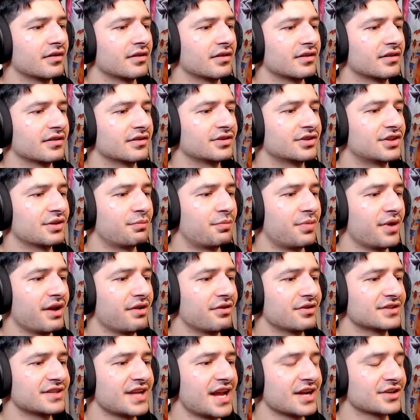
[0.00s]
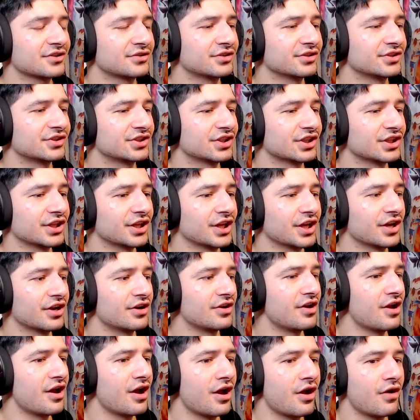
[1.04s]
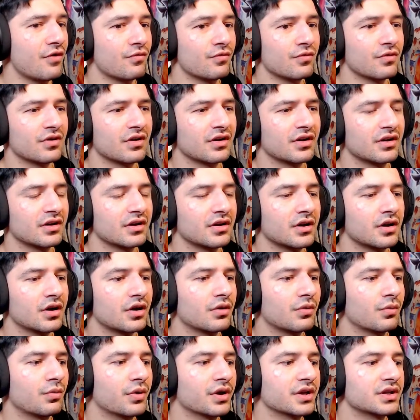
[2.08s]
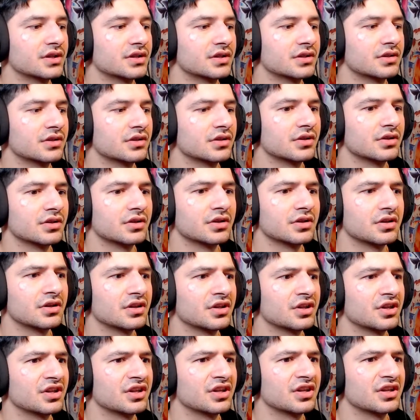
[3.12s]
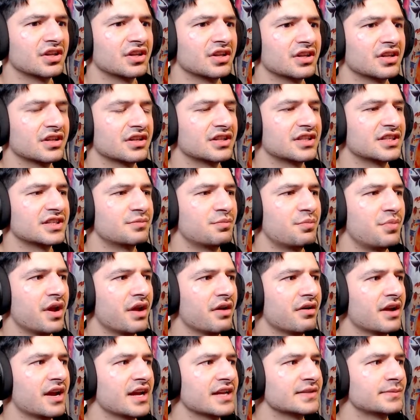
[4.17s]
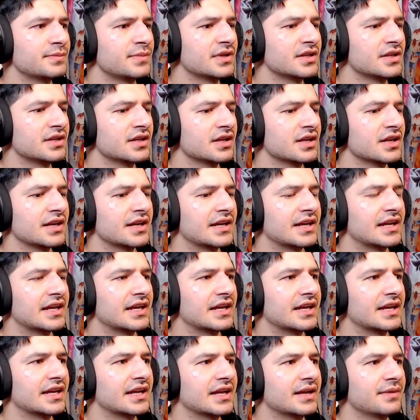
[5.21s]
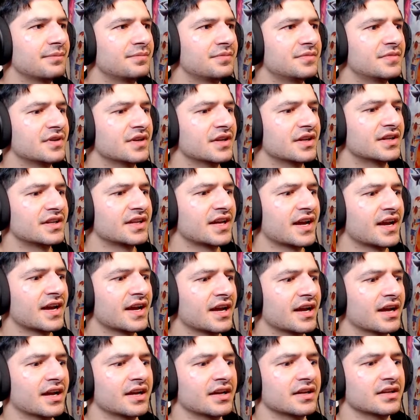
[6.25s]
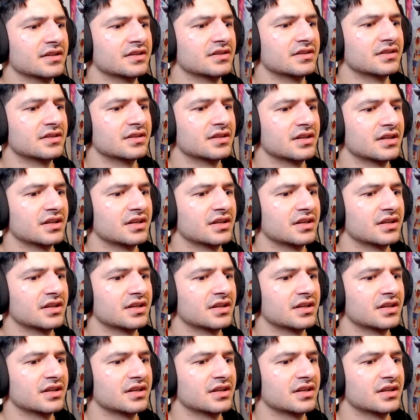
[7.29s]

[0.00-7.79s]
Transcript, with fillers: The bear is actually still here. No! Wait. This bear has been hypnotized.